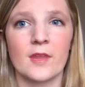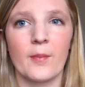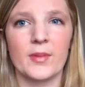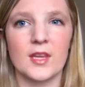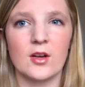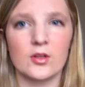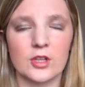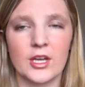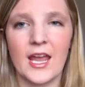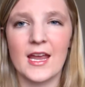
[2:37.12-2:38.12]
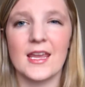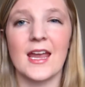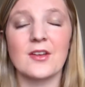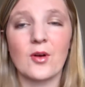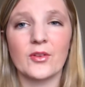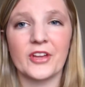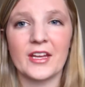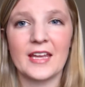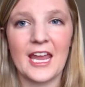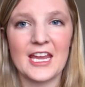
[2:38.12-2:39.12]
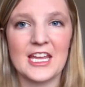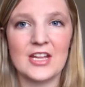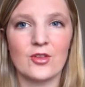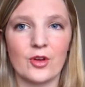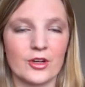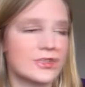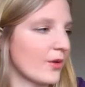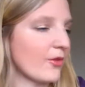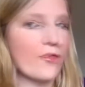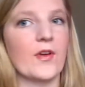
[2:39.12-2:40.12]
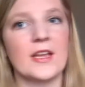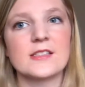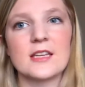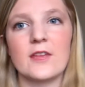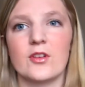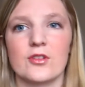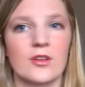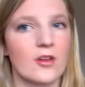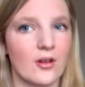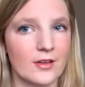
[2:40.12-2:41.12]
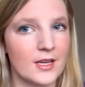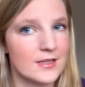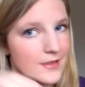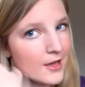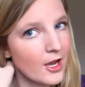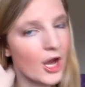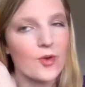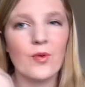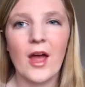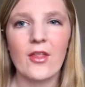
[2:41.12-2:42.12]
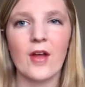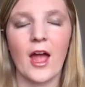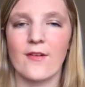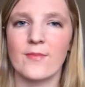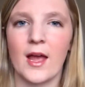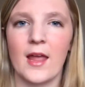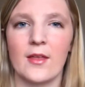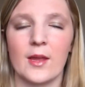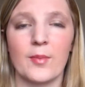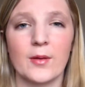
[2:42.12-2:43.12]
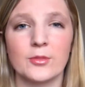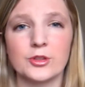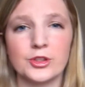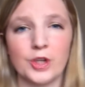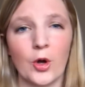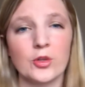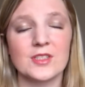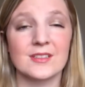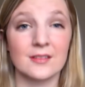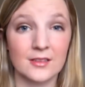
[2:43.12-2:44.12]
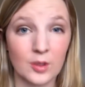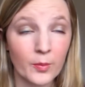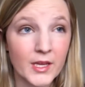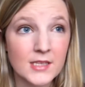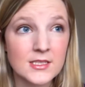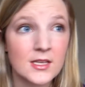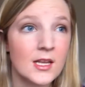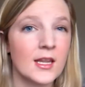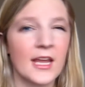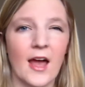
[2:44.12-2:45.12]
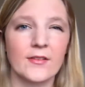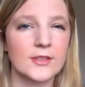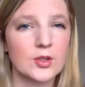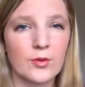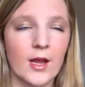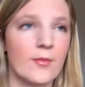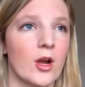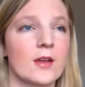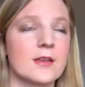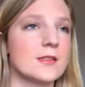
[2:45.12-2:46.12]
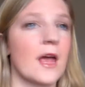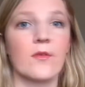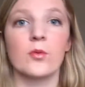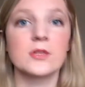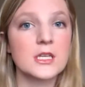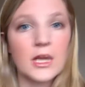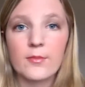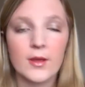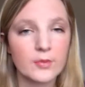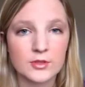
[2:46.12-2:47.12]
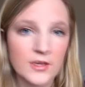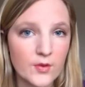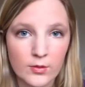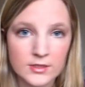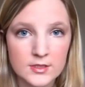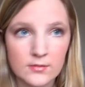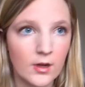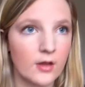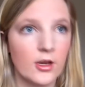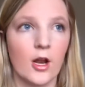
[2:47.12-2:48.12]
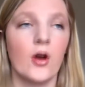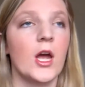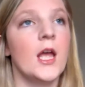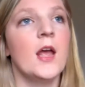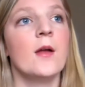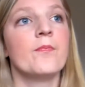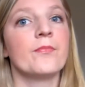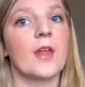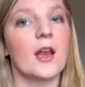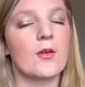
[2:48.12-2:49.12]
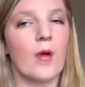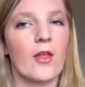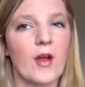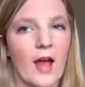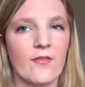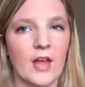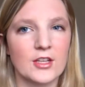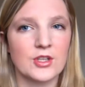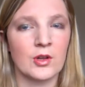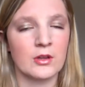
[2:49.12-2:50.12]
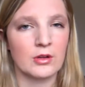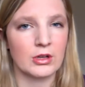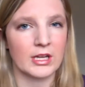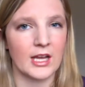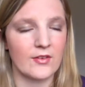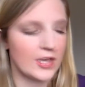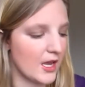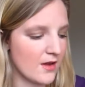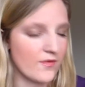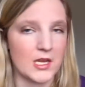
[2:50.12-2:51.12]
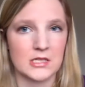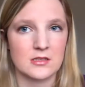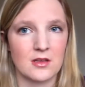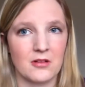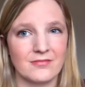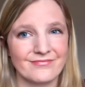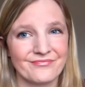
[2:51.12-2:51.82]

but they don't look cakey. I don't like cakey looks on your face, even during the holidays. I'd rather have my like pimples show just a little bit, like have a little red mark because everyone's going to have pimples every once in a while, you know and I'd rather have that show than look like I have a cake face, so